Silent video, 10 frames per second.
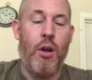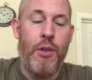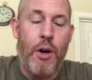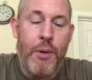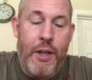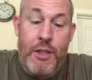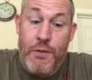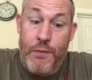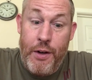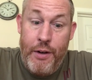although he is
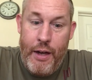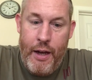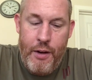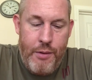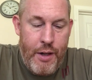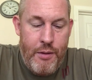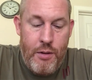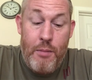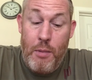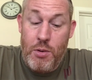very angry,
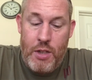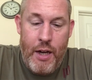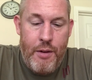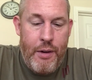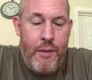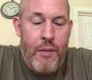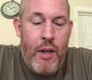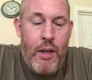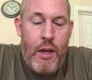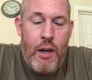or most angry,
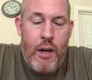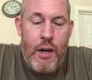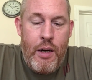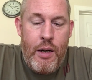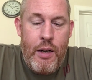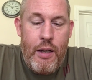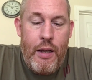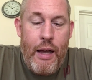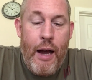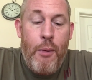
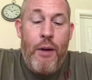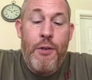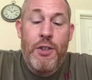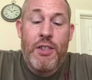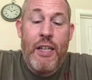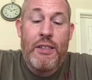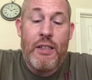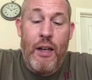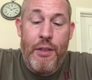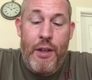however says
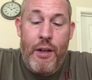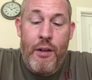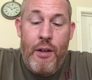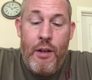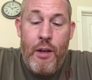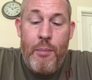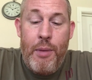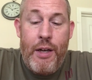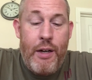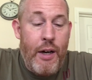nothing,
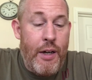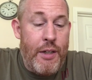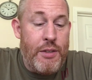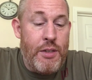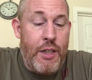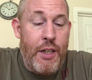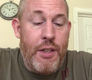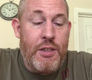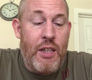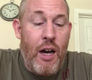because he
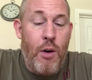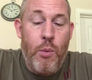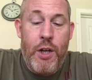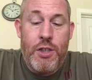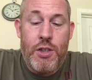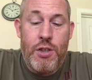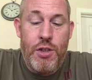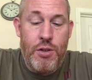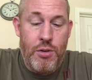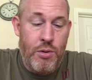does not wish
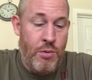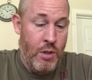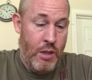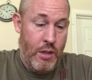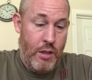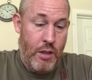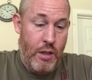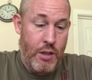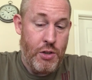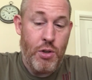to
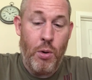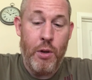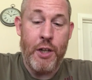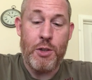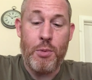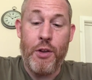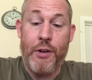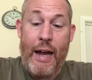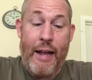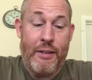scold his
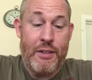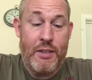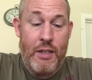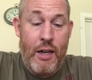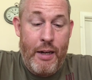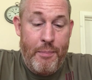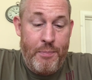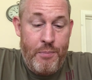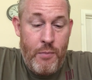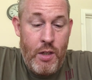brother at this time.
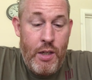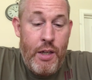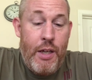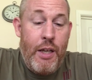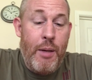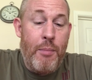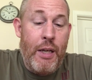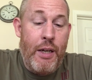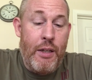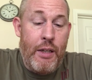
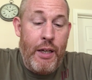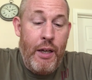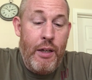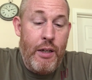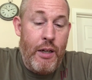Immediately,